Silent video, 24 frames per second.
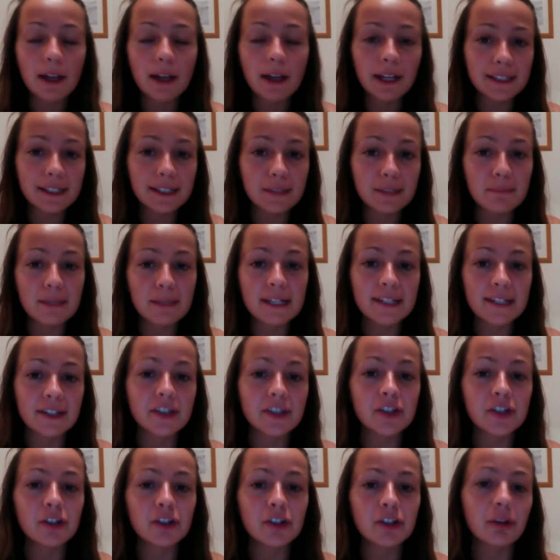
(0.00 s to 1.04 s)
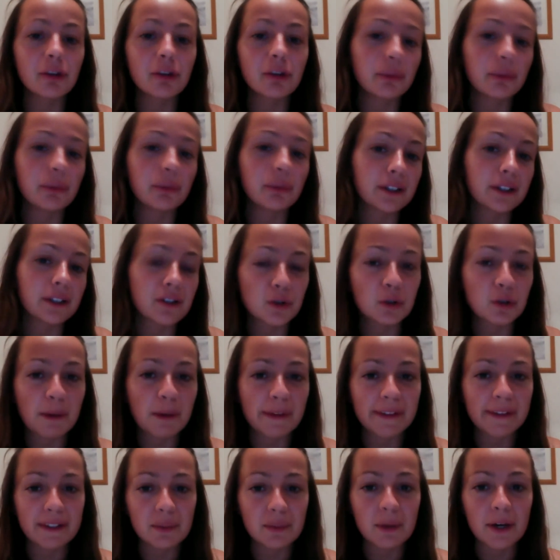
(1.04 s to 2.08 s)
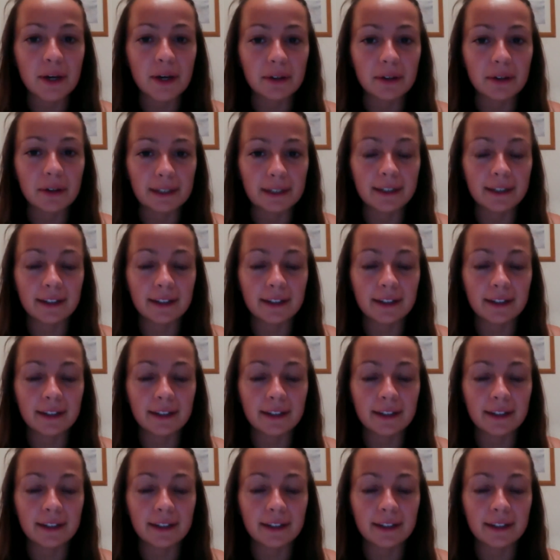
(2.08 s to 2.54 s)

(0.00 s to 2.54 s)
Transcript: I like to mix the two, and we can talk about that as well.